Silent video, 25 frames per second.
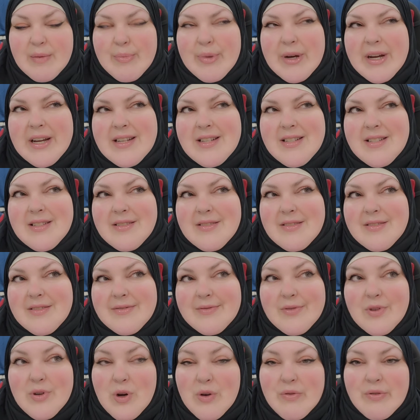But
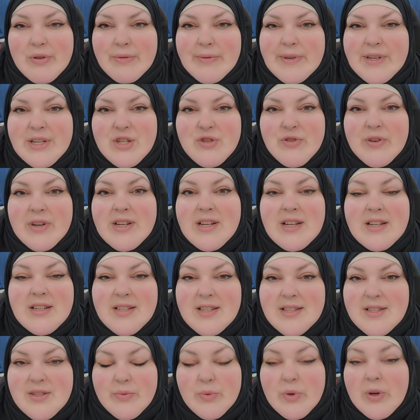over-restricting
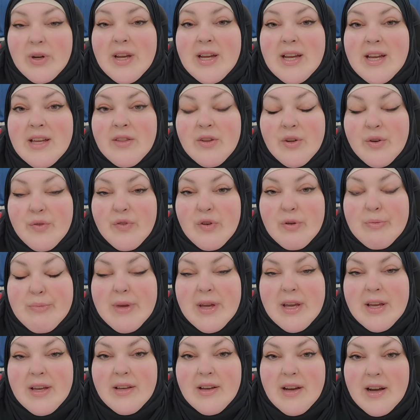doesn't work either for
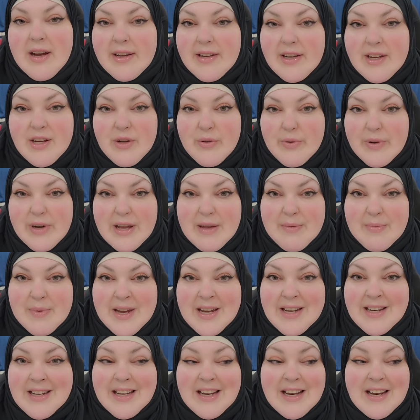me. You know what I
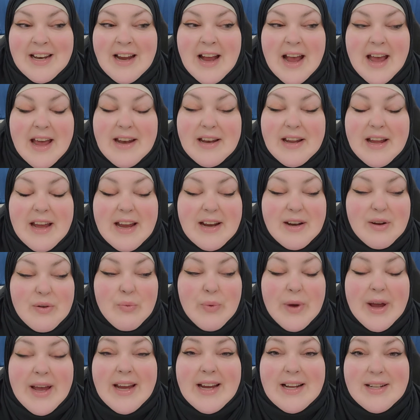mean? In a
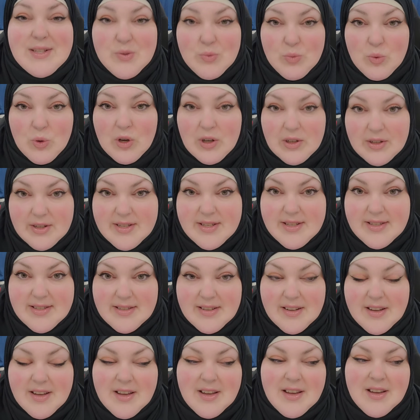way, it's
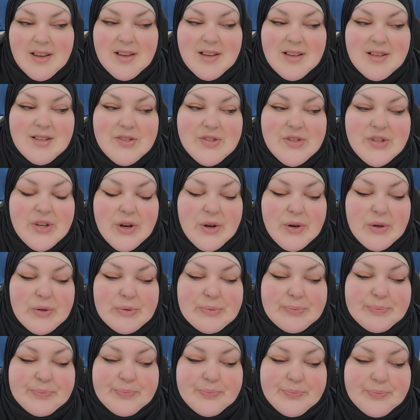worse.
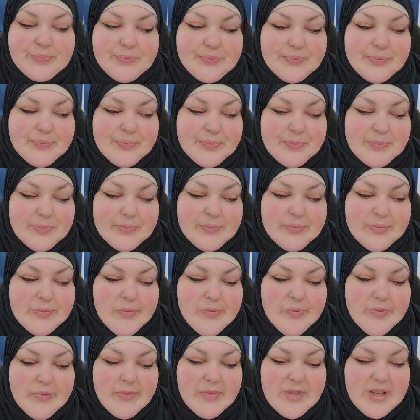So,
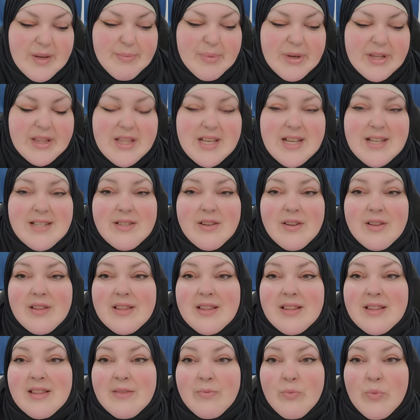but these
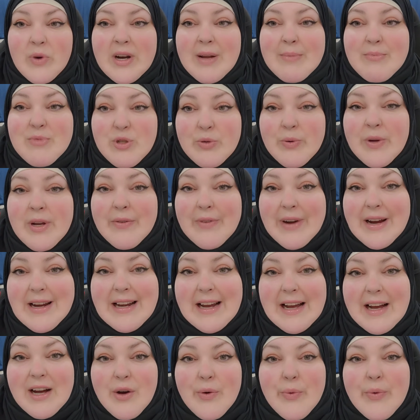are what I'm doing right
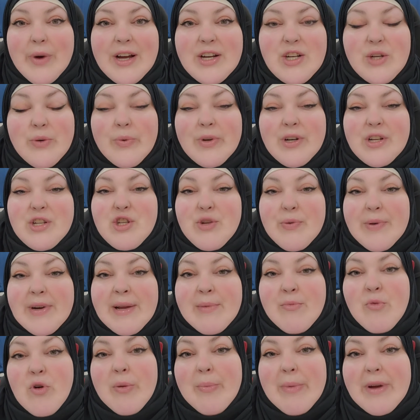now. I don't want to do
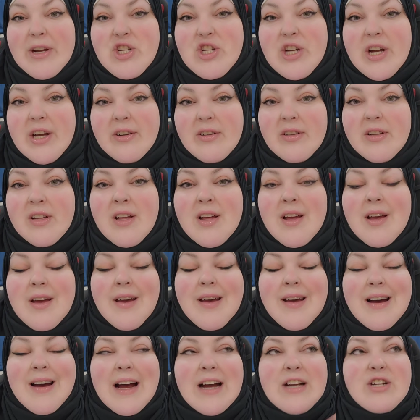any more on my channel.
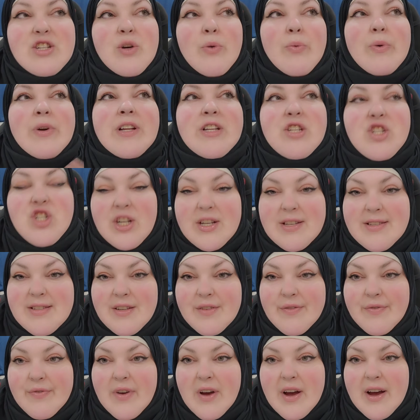I don't want to
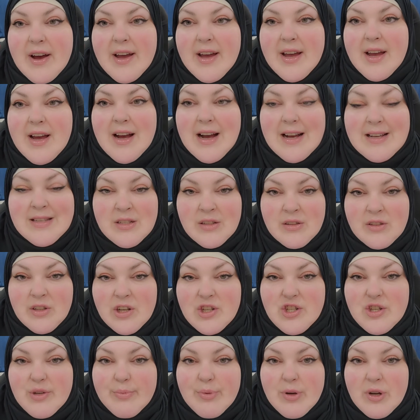justify as a
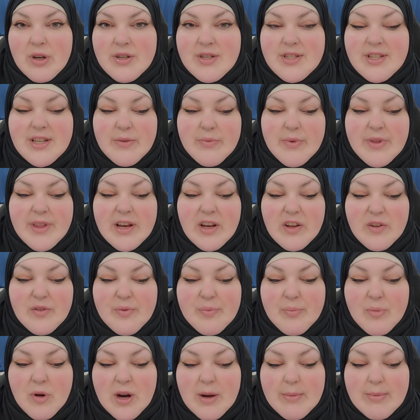larger person with
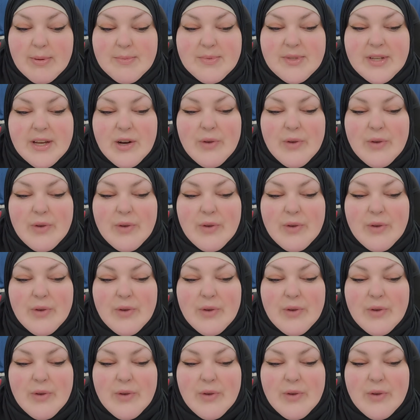health problems.